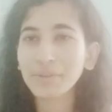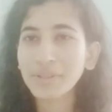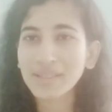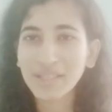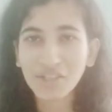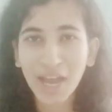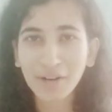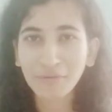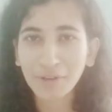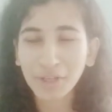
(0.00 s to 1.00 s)
the, such kind
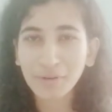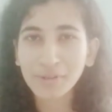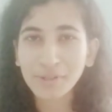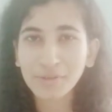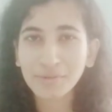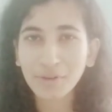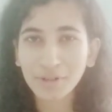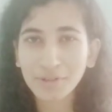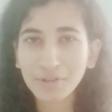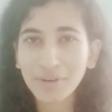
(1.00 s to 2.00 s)
of videos to
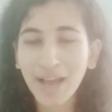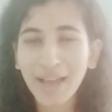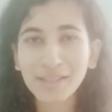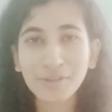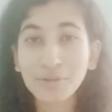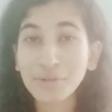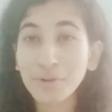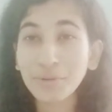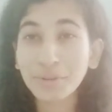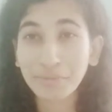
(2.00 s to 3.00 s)
talk to you guys, to show
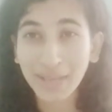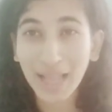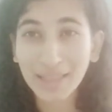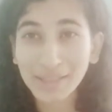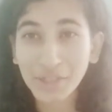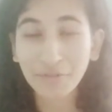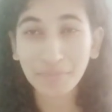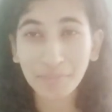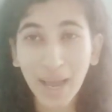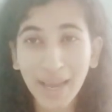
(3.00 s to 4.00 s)
you the reality of
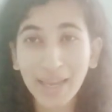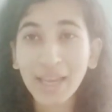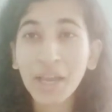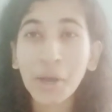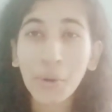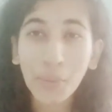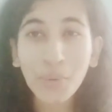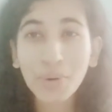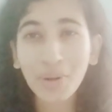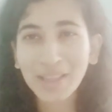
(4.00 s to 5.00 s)
my
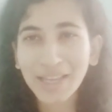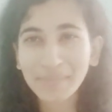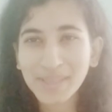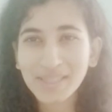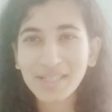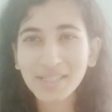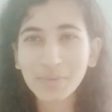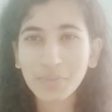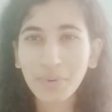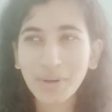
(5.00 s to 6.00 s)
own online business,
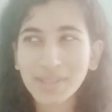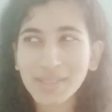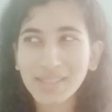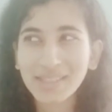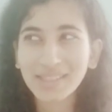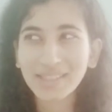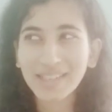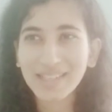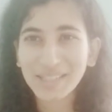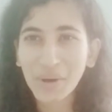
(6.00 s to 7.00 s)
what's
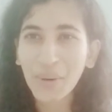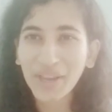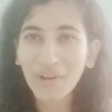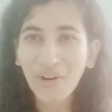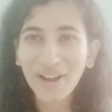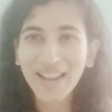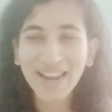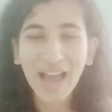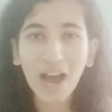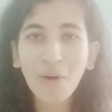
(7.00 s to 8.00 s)
it's going on
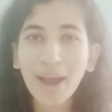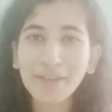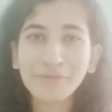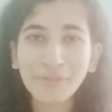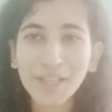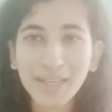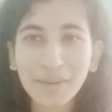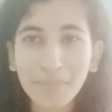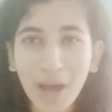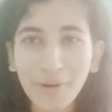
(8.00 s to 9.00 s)
and how I'm feeling
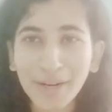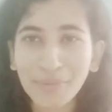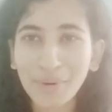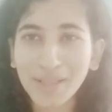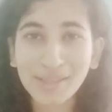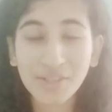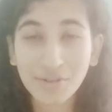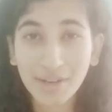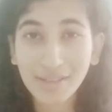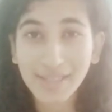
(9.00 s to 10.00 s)
about it. What are the
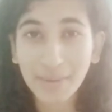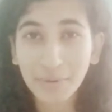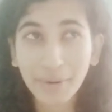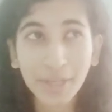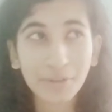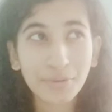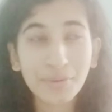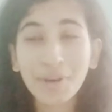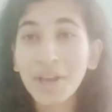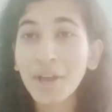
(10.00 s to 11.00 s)
struggles I'm going
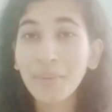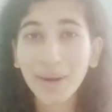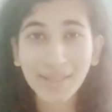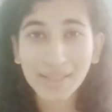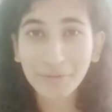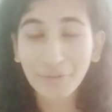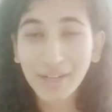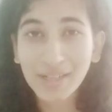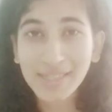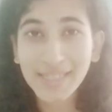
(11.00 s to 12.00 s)
through? What are the
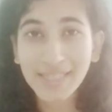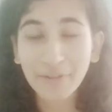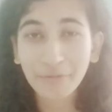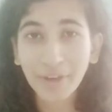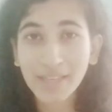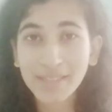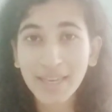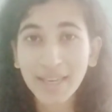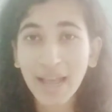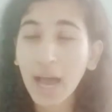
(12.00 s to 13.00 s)
difficulties I'm
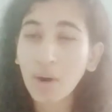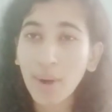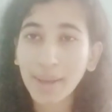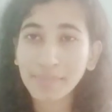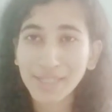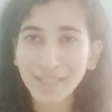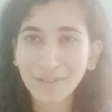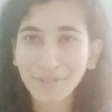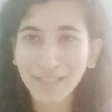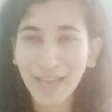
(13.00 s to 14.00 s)
facing and how I'm
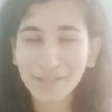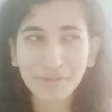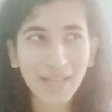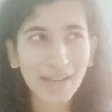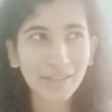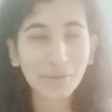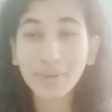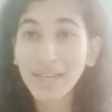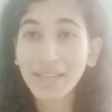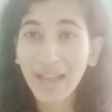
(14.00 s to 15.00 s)
dealing with that so that you
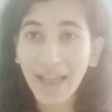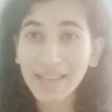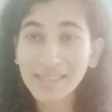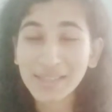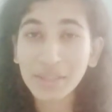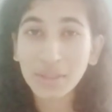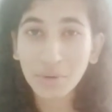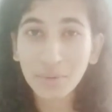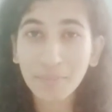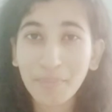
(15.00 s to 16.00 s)
can guys
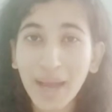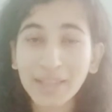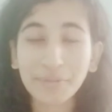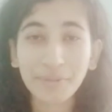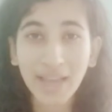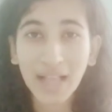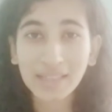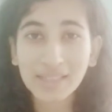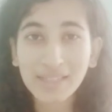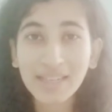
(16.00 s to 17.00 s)
know my the
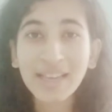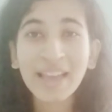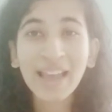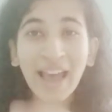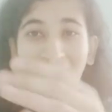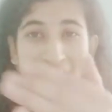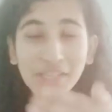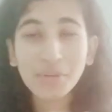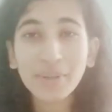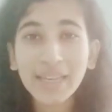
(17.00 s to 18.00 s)
reality and
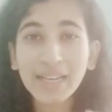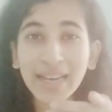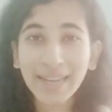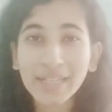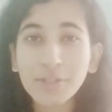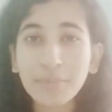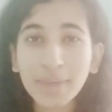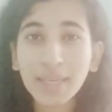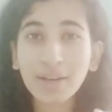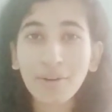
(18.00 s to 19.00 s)
actually connect to
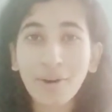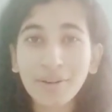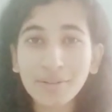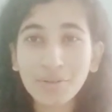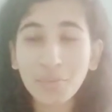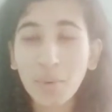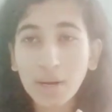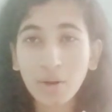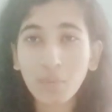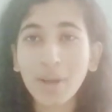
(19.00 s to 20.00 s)
me on to
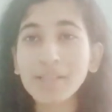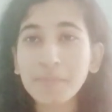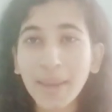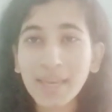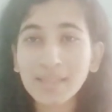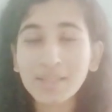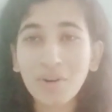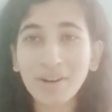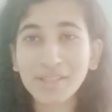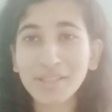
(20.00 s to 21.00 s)
one-on-one -on -one space,
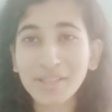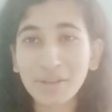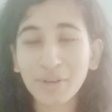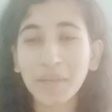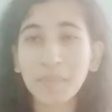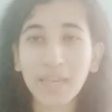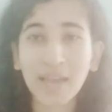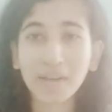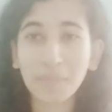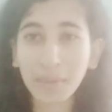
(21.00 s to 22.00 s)
not just looking me
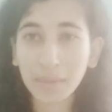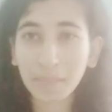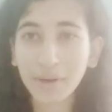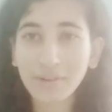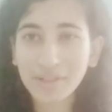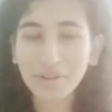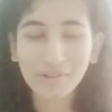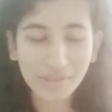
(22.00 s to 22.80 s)
at a big person or